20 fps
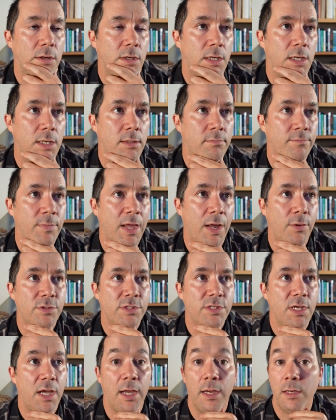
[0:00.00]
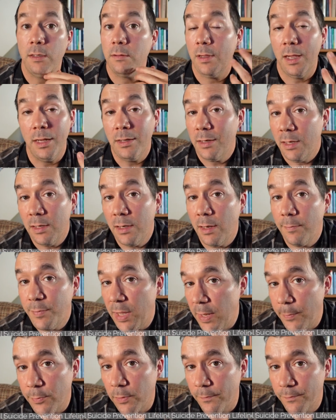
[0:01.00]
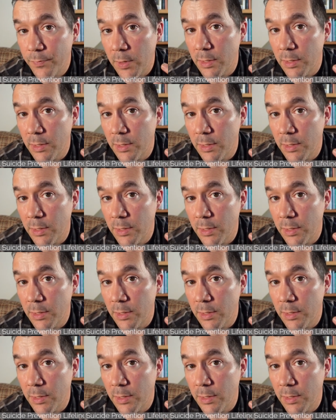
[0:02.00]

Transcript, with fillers: outside and people.